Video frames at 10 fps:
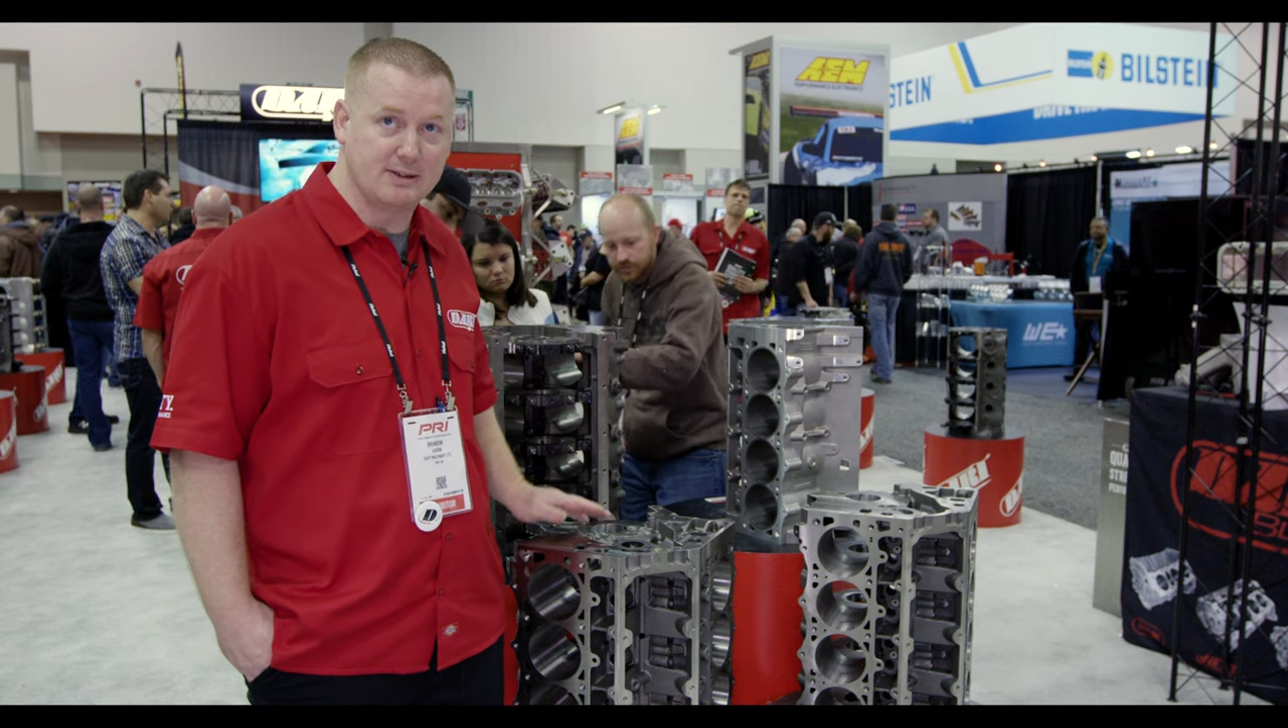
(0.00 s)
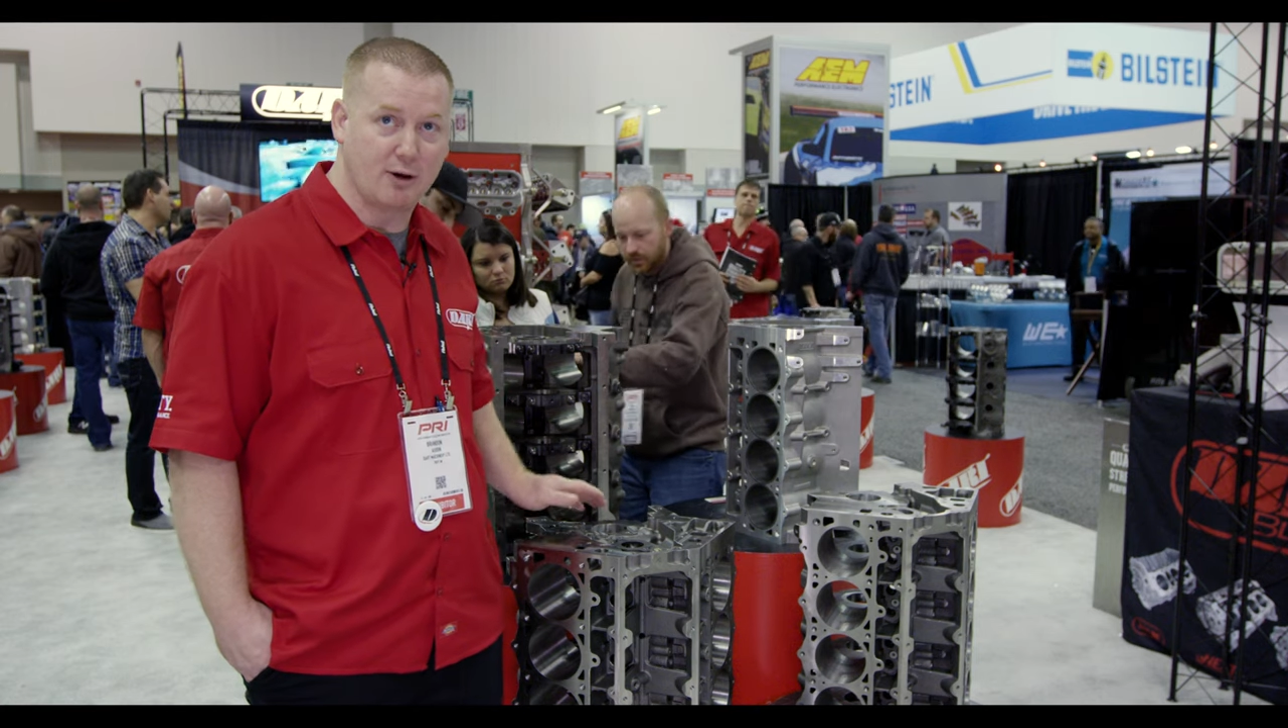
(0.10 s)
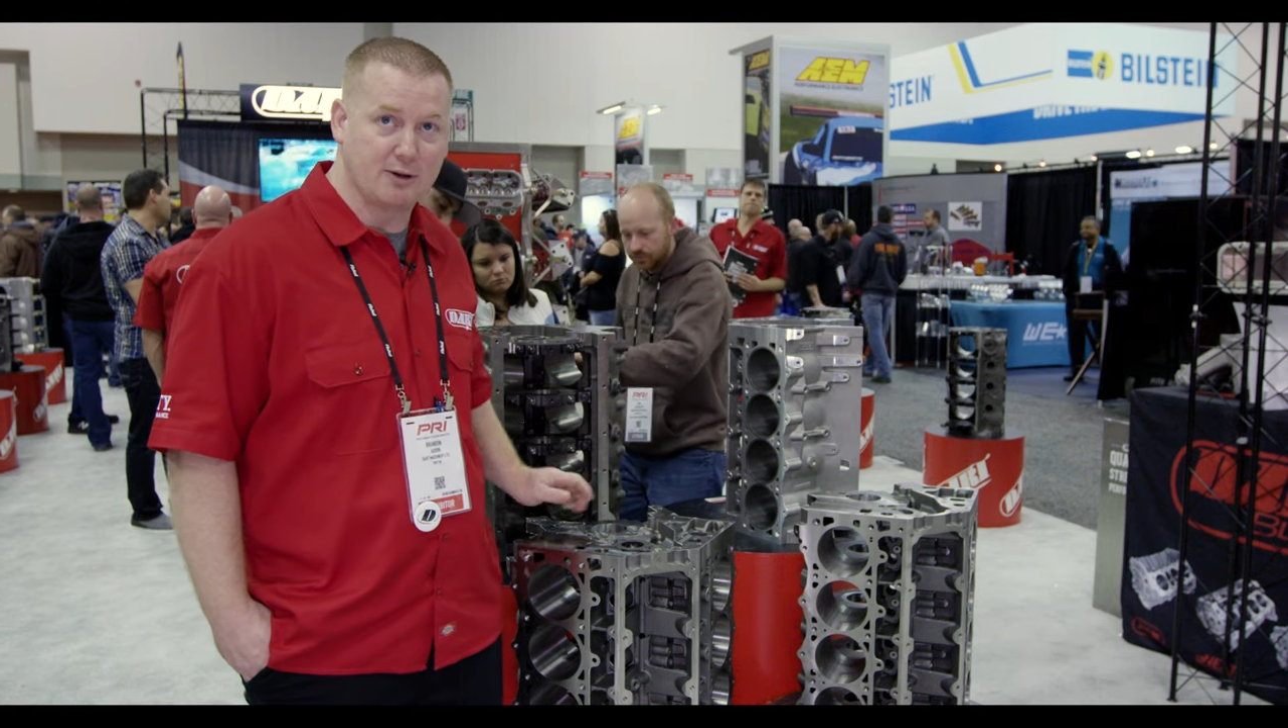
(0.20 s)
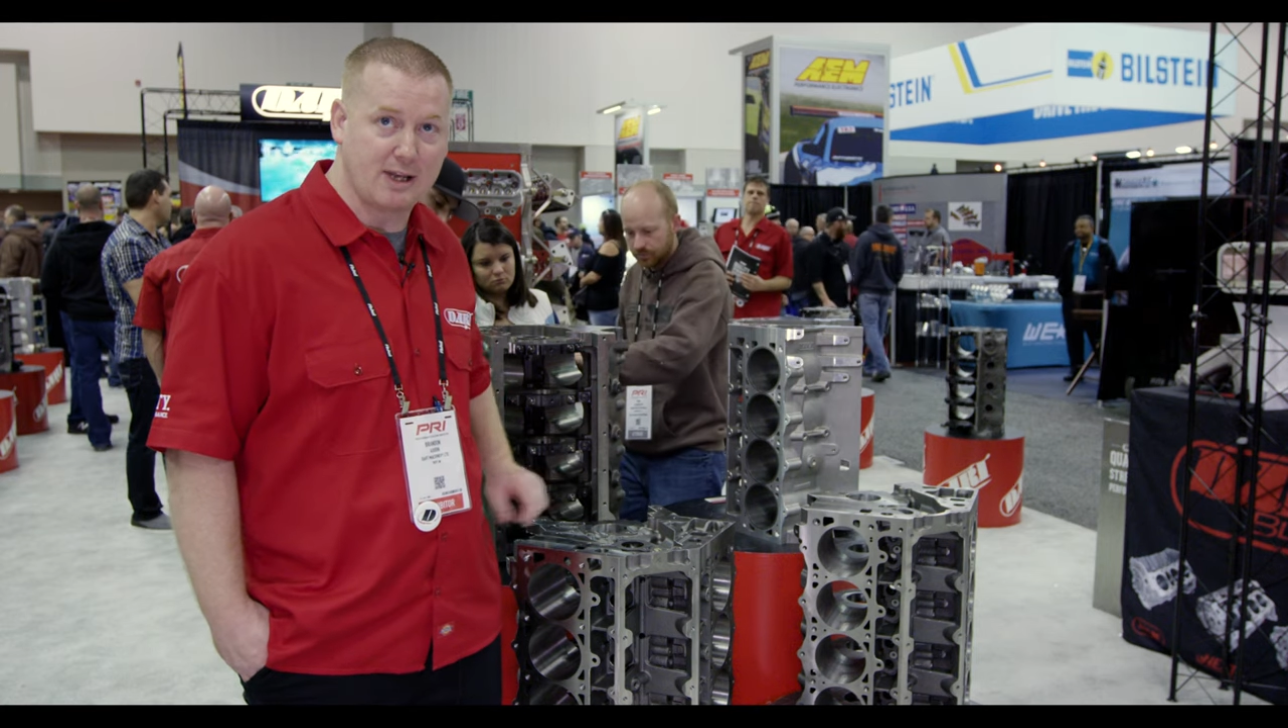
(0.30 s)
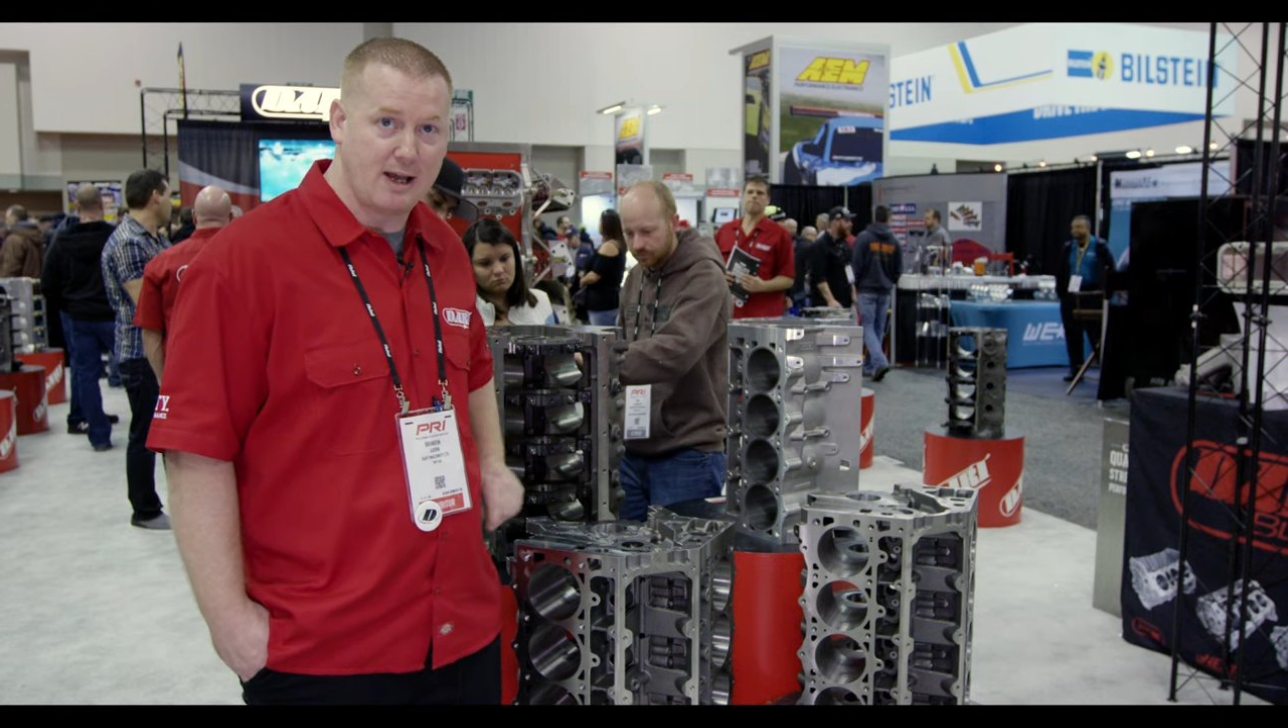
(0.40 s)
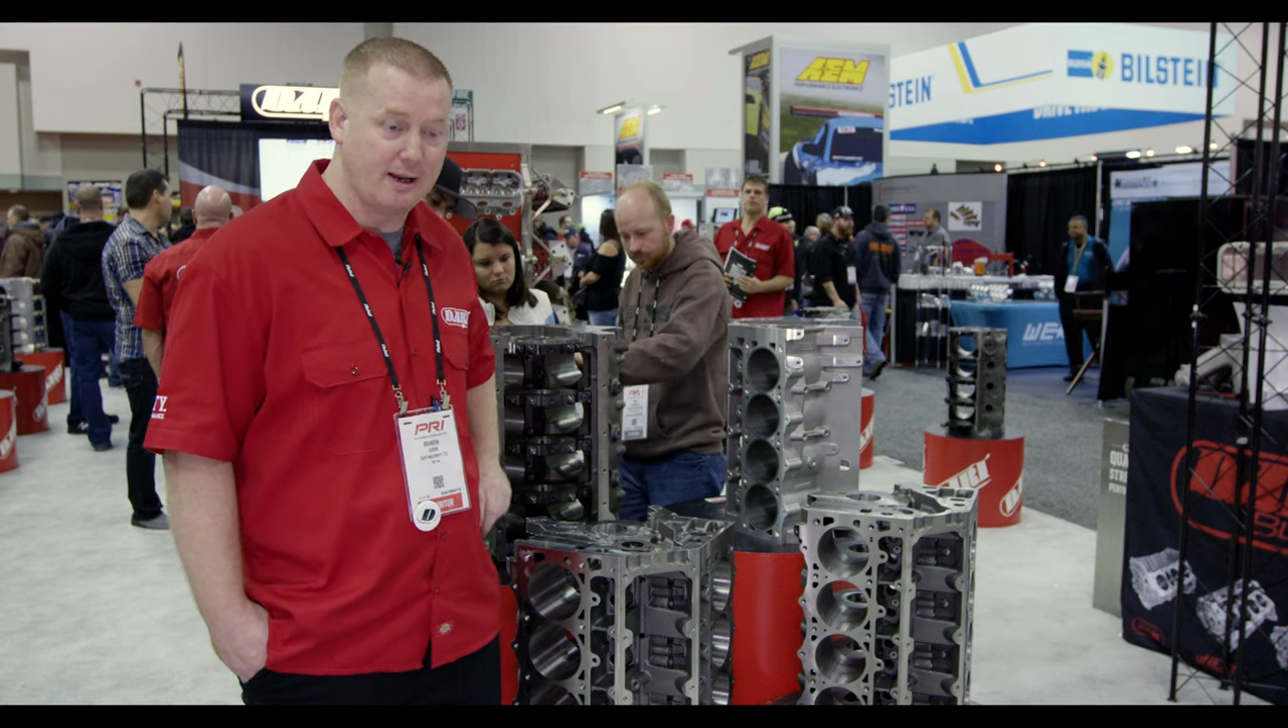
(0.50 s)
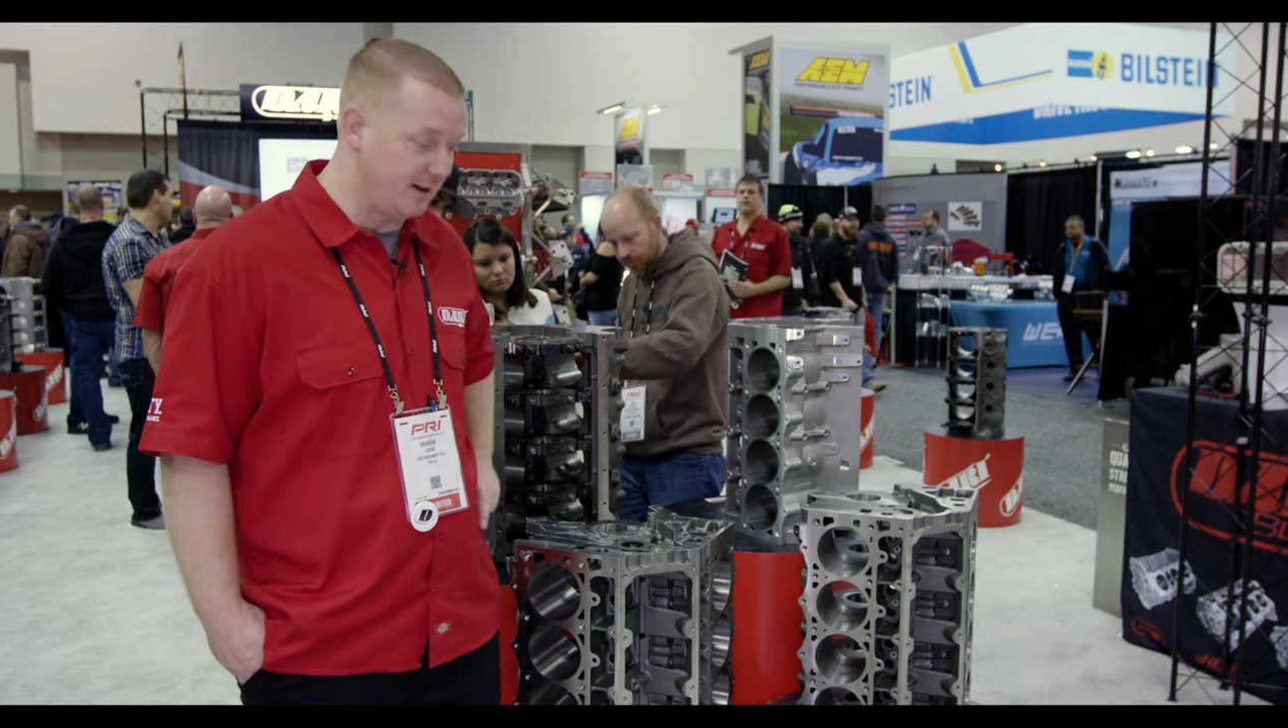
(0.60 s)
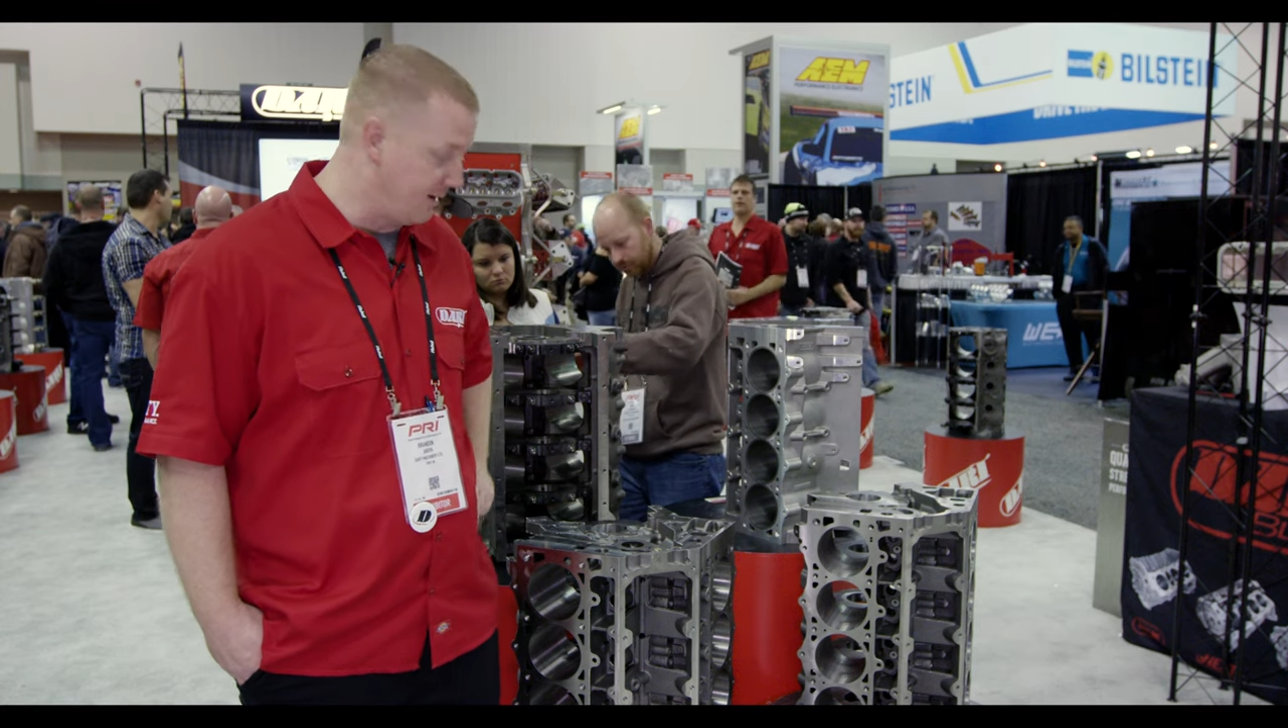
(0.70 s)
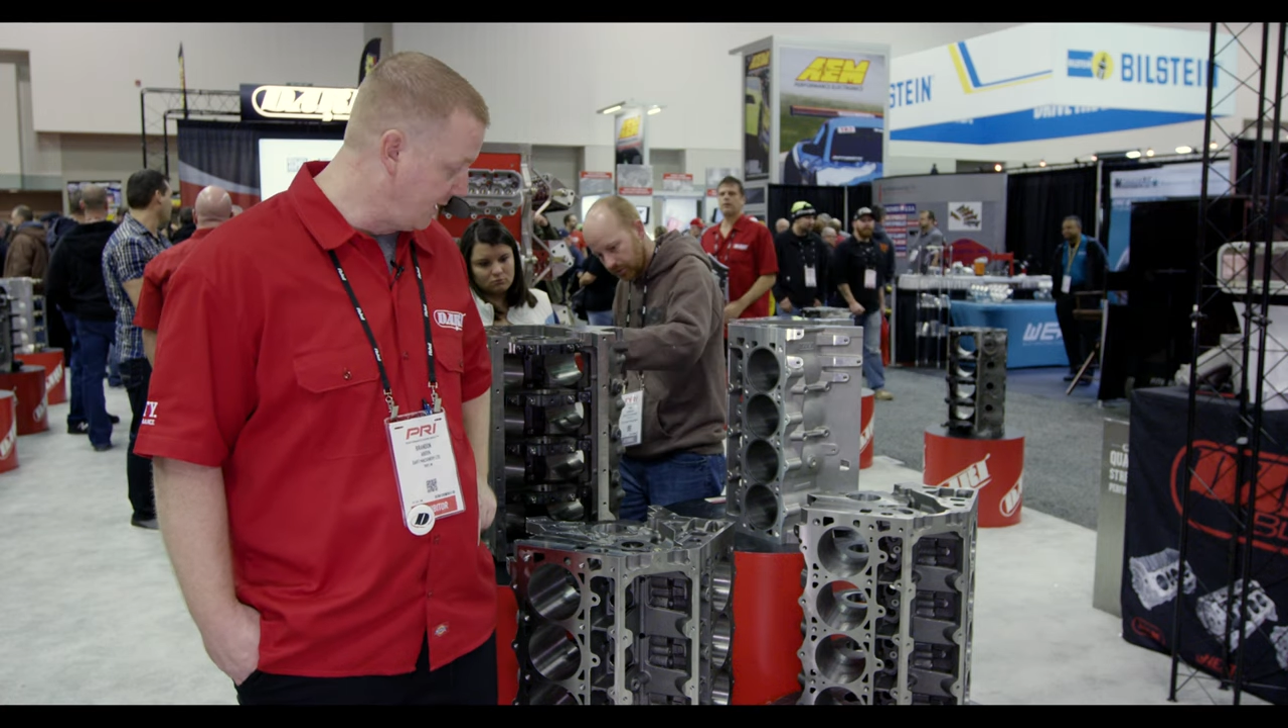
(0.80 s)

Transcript: skirts on it,